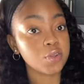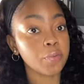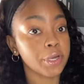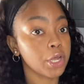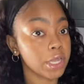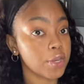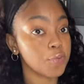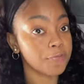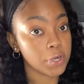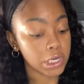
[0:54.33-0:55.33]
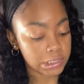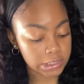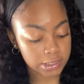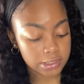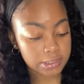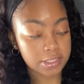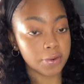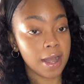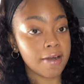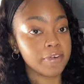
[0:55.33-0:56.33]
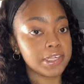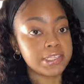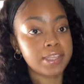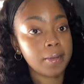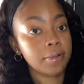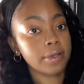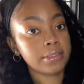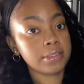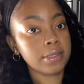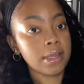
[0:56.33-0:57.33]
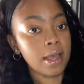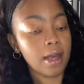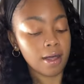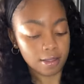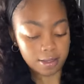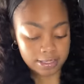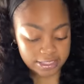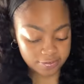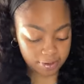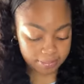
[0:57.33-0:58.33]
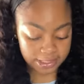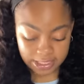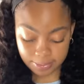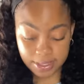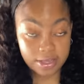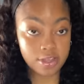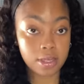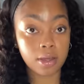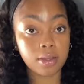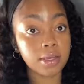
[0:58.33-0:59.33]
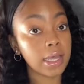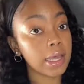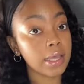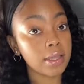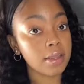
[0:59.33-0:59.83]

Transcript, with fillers: what we're gonna do first so i have our salmon i got this from cpj online